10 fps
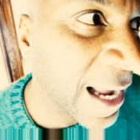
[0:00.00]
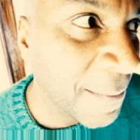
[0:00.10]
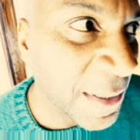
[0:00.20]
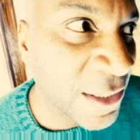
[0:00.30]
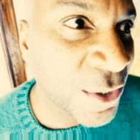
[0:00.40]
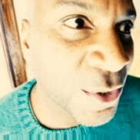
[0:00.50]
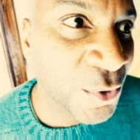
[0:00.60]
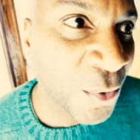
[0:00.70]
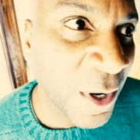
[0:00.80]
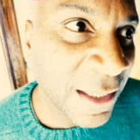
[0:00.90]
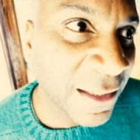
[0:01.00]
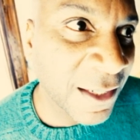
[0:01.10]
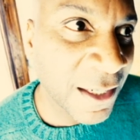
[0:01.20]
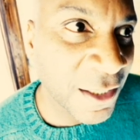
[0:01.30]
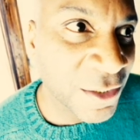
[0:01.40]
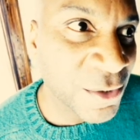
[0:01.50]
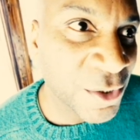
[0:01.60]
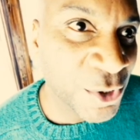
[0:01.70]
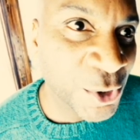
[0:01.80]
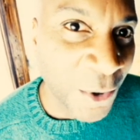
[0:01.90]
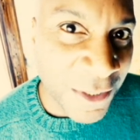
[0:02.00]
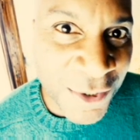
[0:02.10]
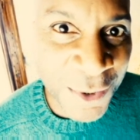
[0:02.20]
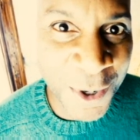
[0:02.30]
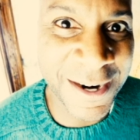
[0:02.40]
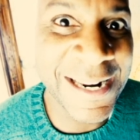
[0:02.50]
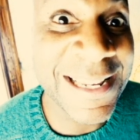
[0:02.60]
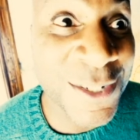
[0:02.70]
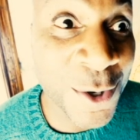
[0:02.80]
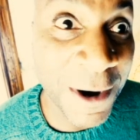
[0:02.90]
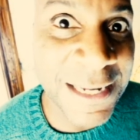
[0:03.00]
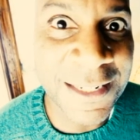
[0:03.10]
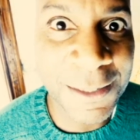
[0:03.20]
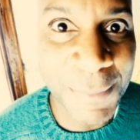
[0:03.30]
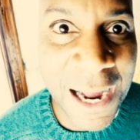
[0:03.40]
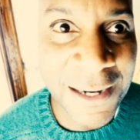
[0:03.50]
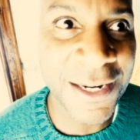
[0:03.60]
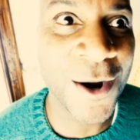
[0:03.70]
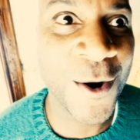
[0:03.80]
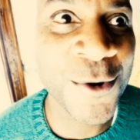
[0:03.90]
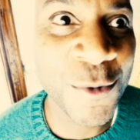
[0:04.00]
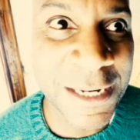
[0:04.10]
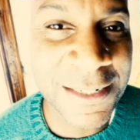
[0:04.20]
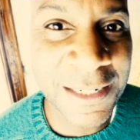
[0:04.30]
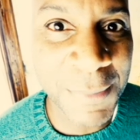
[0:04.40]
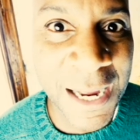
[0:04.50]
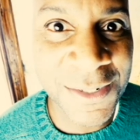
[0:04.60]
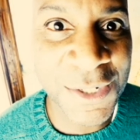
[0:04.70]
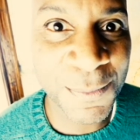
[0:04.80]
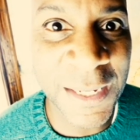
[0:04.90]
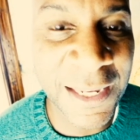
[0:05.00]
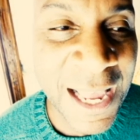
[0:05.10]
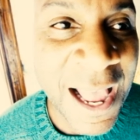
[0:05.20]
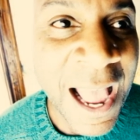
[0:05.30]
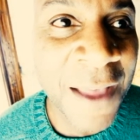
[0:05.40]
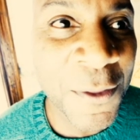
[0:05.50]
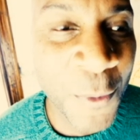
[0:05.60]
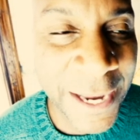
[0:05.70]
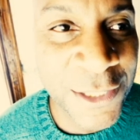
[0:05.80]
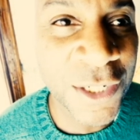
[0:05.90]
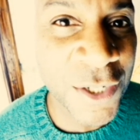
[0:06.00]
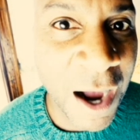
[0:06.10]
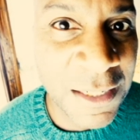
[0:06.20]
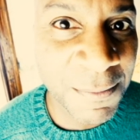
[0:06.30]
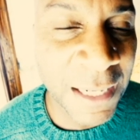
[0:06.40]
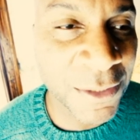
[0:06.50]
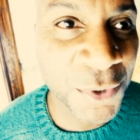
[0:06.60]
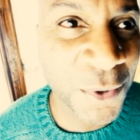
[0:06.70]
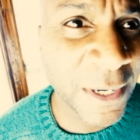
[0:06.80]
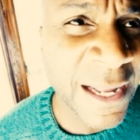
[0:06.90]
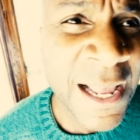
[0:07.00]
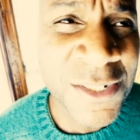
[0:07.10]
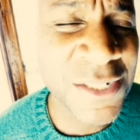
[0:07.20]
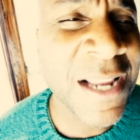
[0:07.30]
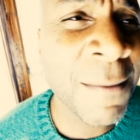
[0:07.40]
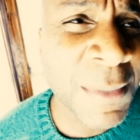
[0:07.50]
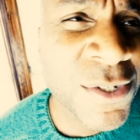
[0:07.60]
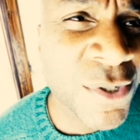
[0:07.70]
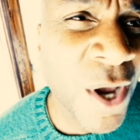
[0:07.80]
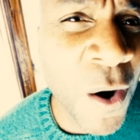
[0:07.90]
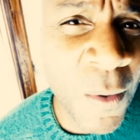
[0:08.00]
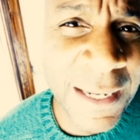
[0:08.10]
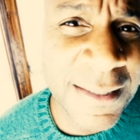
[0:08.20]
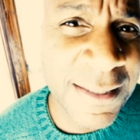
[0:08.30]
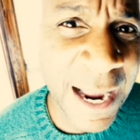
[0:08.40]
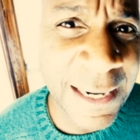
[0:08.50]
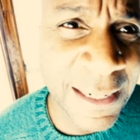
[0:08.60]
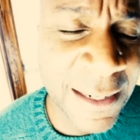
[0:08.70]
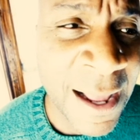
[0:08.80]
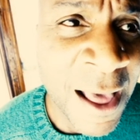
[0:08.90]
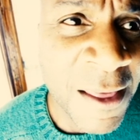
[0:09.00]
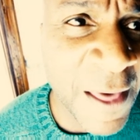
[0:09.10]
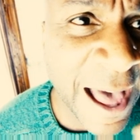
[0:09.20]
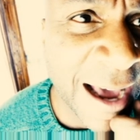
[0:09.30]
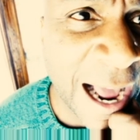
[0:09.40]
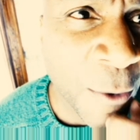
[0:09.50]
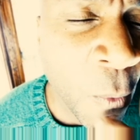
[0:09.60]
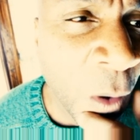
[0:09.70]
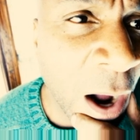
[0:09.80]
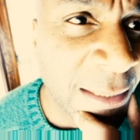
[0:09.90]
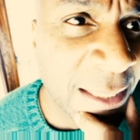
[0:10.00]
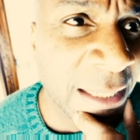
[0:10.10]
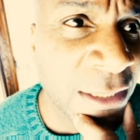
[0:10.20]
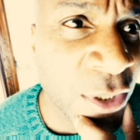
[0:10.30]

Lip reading: got me to Detroit? The short story is Grace Lee Boggs. I heard Grace Lee Boggs speak, and the way she talked about Detroit just got me so excited that I wanted